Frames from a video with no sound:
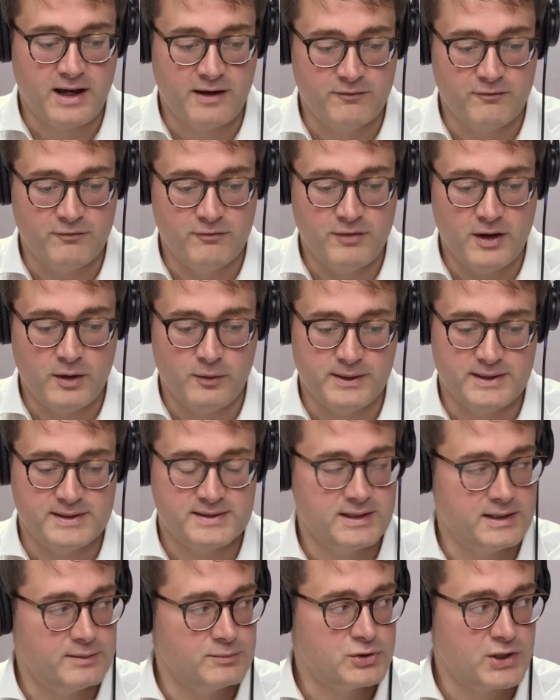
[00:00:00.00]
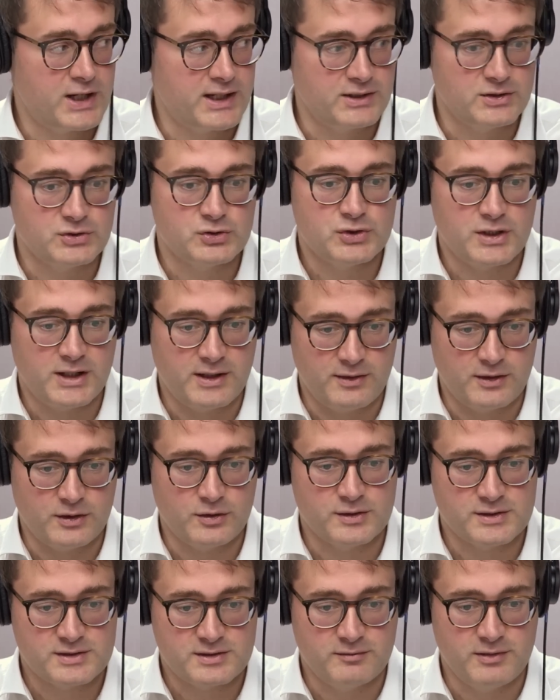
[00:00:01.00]
and very steep change in the
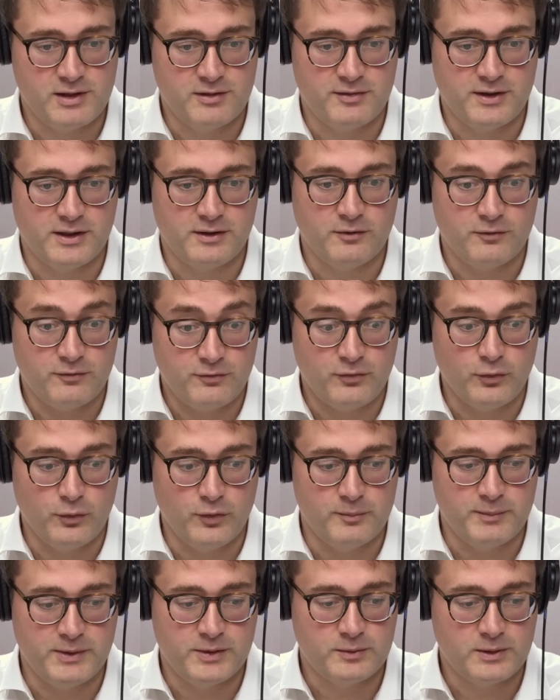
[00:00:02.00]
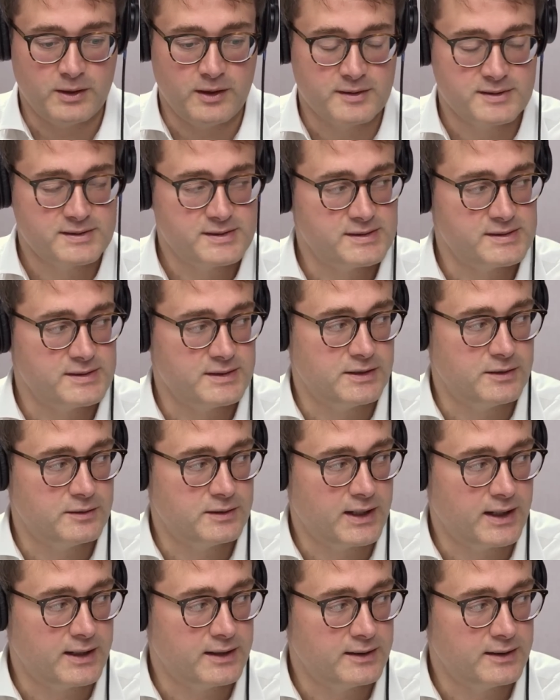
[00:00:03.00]
cost of living for the middle classes in the UK.